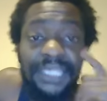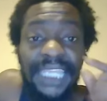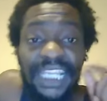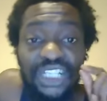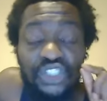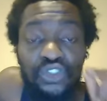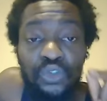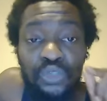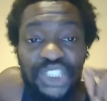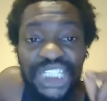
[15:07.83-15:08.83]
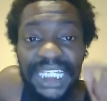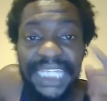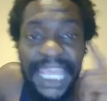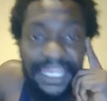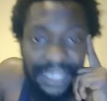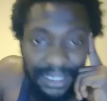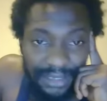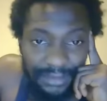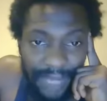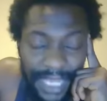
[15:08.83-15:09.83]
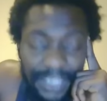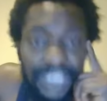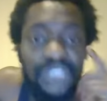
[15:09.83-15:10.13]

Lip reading: They control gene editing, right?